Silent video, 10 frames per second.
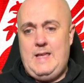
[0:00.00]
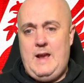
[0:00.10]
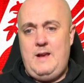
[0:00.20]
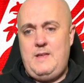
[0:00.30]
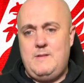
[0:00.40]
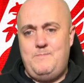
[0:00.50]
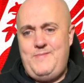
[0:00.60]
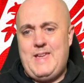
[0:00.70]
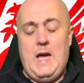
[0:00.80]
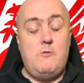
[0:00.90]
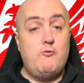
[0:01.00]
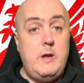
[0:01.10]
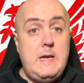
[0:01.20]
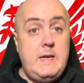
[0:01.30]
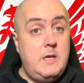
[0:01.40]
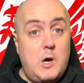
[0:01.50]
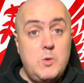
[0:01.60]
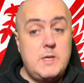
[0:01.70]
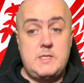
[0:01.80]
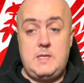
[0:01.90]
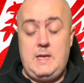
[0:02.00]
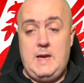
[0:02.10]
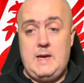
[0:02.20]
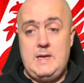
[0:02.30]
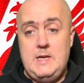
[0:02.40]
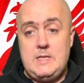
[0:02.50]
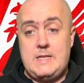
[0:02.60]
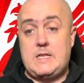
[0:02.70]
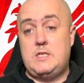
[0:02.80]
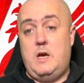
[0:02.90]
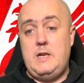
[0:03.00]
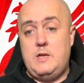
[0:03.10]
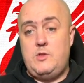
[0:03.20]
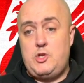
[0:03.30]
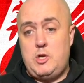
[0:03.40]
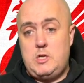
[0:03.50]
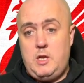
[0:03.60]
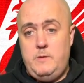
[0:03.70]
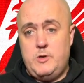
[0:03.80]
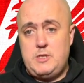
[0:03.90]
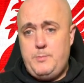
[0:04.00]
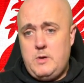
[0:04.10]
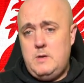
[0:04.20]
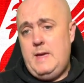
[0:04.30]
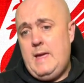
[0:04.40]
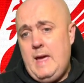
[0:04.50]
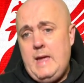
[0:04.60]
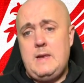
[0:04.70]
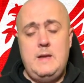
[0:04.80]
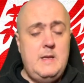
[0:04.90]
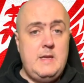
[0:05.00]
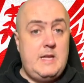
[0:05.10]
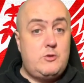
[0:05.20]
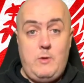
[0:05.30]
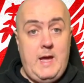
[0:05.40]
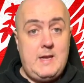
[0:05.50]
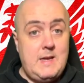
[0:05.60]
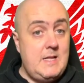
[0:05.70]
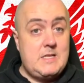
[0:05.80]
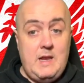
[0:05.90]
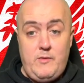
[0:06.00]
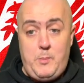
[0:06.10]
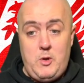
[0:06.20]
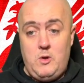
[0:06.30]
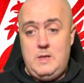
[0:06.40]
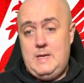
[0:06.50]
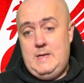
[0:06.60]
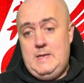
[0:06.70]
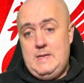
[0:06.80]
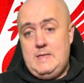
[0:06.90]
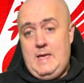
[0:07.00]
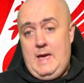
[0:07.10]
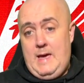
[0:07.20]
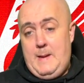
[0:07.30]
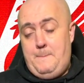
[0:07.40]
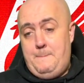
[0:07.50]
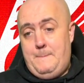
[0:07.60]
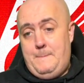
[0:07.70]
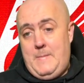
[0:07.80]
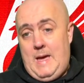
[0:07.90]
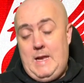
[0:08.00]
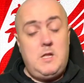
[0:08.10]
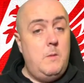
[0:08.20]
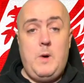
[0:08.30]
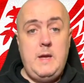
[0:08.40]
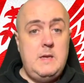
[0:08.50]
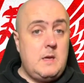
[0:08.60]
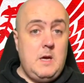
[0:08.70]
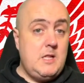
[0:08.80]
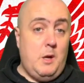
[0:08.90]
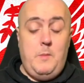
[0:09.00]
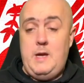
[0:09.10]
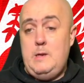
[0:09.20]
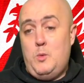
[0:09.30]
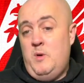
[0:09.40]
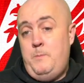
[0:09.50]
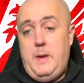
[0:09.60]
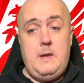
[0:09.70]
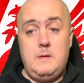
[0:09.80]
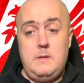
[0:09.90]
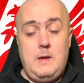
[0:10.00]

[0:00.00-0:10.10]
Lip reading: to there you can't really notice the design on the shirt too much. But again, it's red, it's Liverpool, and I don't mind it. I don't mind it one bit.